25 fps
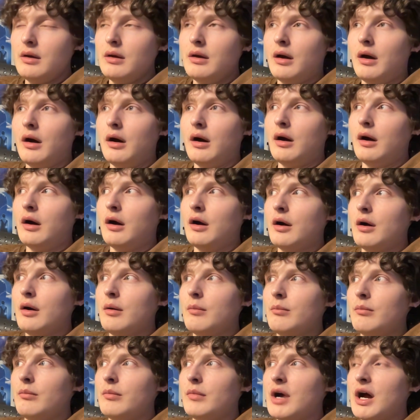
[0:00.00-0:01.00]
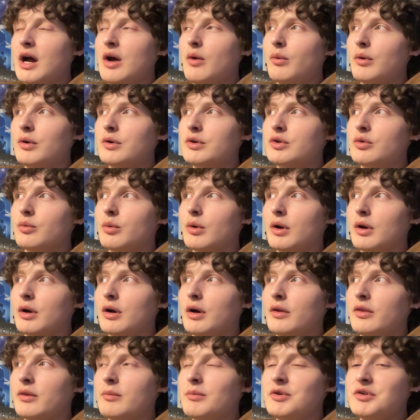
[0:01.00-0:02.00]
I want to work
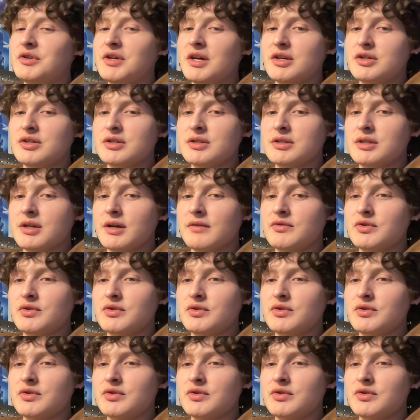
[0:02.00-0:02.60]
on the mutation stuff,